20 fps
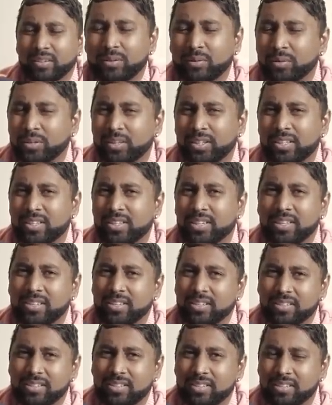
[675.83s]
What, does he
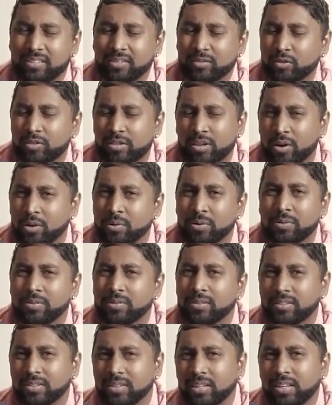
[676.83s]
just go?